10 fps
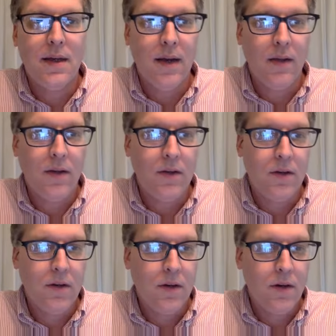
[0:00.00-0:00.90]

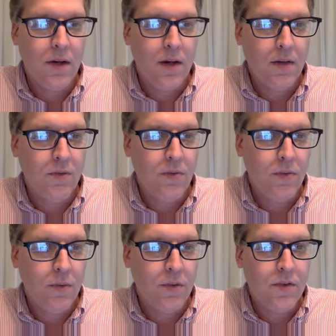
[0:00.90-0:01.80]
calendar, and
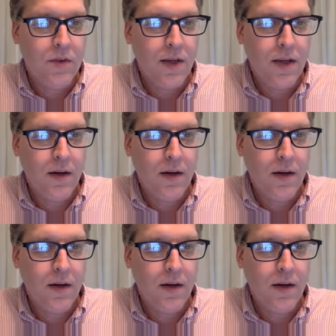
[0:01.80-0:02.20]
we'll just take